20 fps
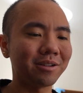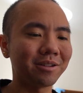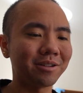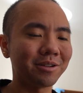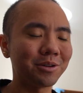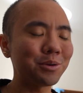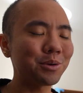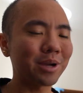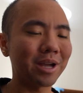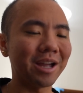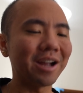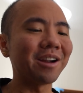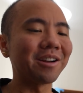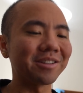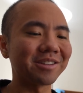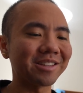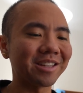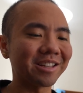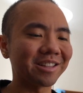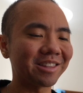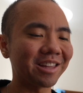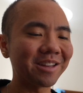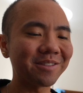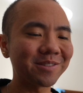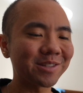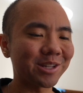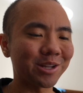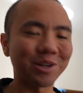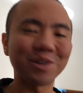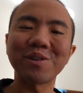who cares? Like, life
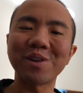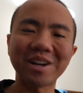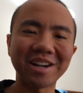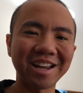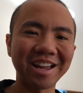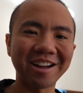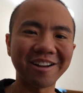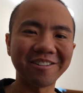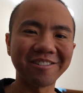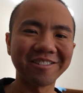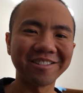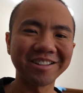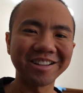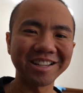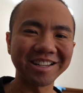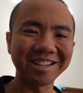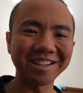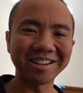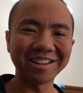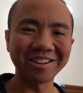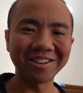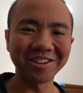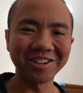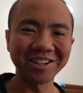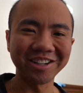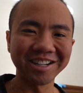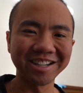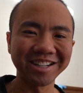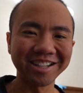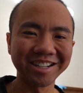is good right now,
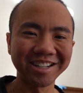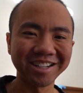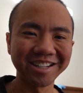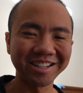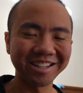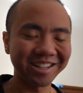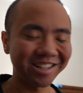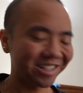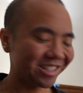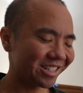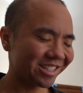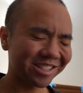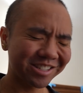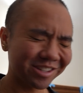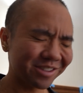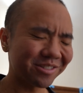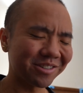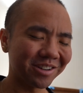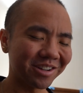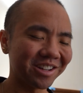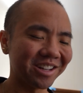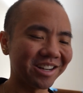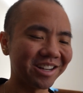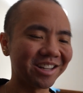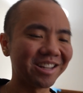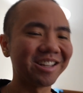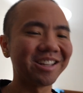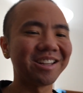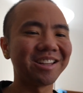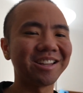It's just so good.
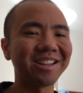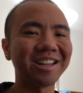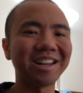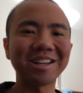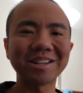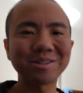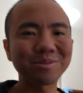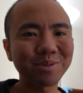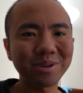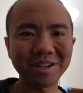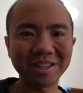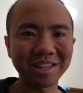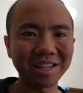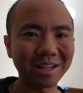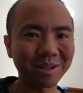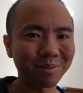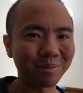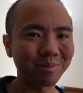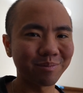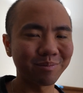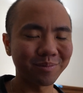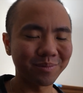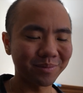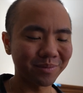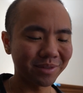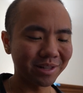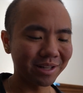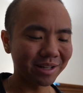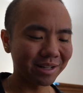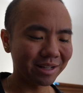And I just want to
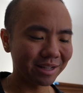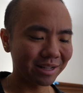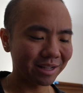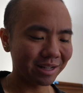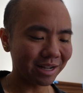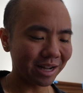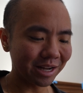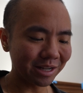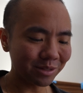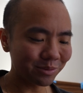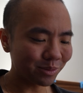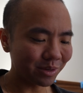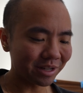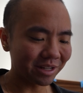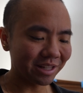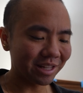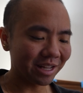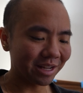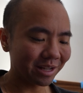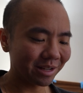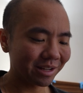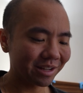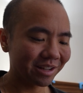like